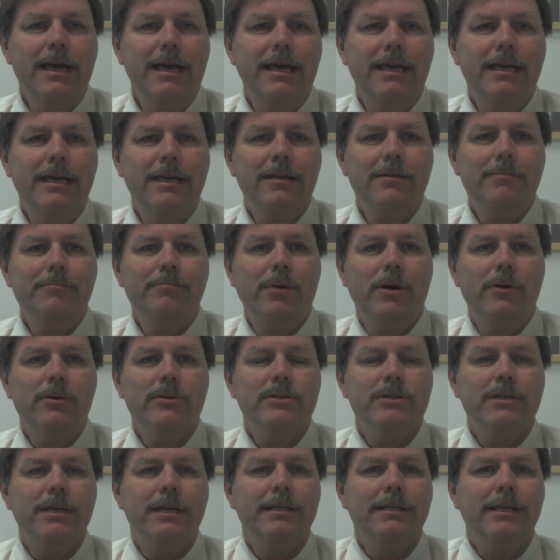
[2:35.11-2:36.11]
and
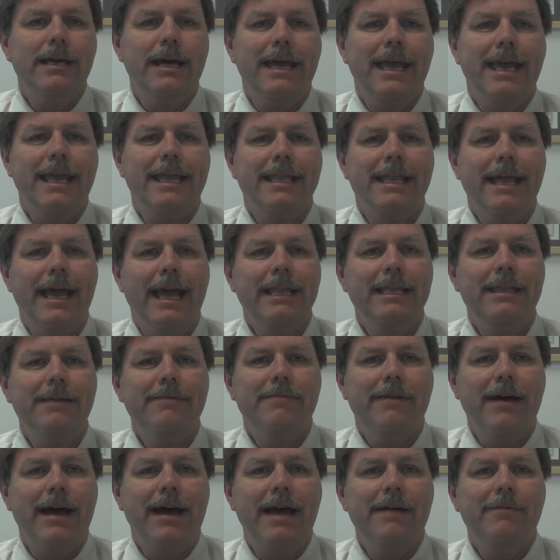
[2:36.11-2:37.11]
boasted a
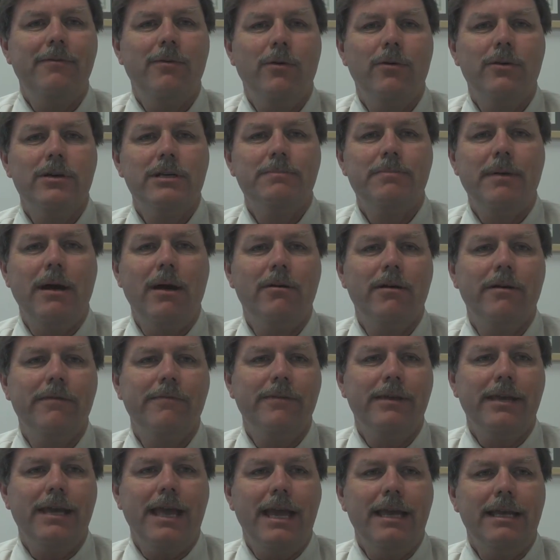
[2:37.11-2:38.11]
95 horsepower
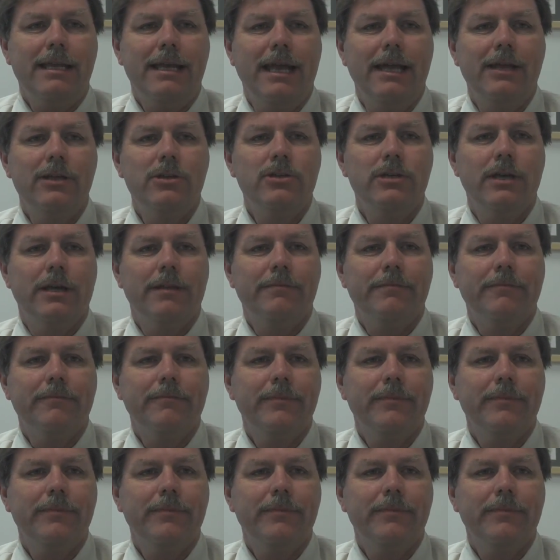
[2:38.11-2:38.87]
V8 engine.